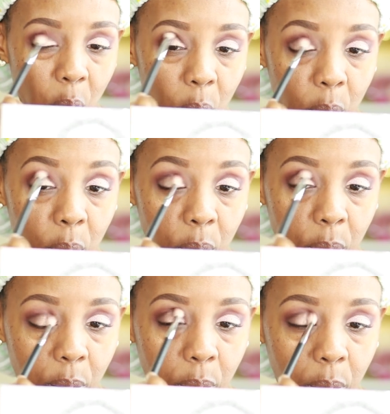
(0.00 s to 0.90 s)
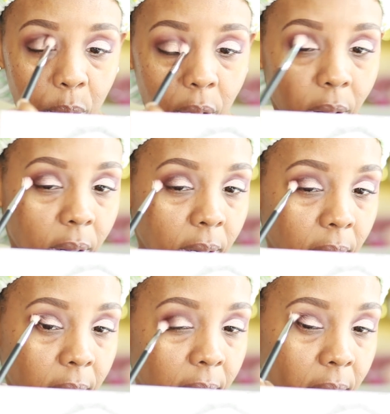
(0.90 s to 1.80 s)
Ooh, y'all,
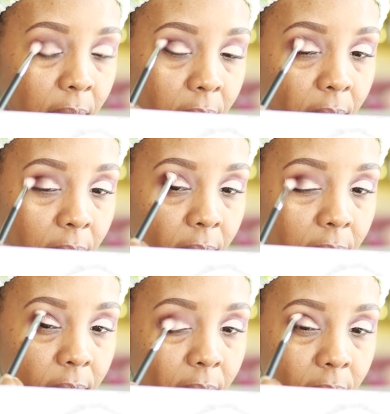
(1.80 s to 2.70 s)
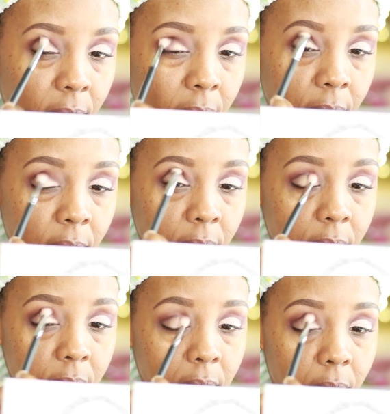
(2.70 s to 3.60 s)
look at that.
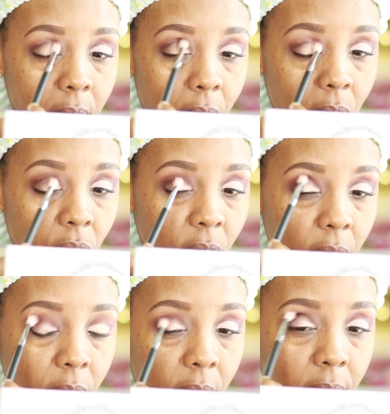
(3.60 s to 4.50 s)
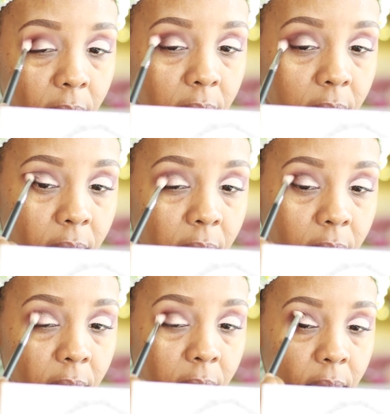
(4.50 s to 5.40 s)
Hopefully you can see
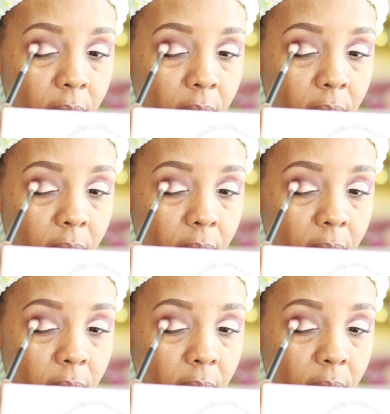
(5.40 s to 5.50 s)
it.